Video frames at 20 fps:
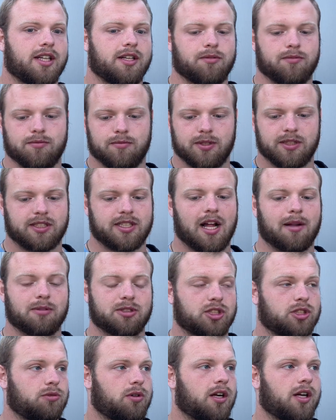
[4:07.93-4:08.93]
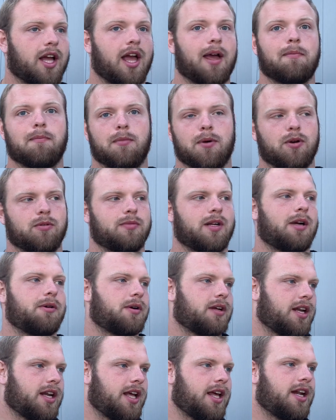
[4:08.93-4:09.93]
And then we establish the run game, boom, now we're
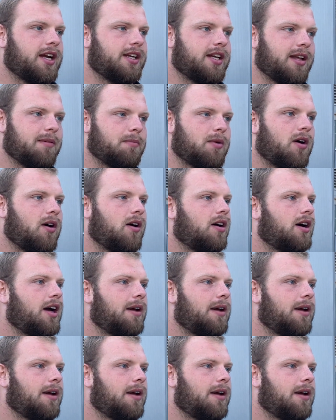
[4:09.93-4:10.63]
going to hit a deep ball.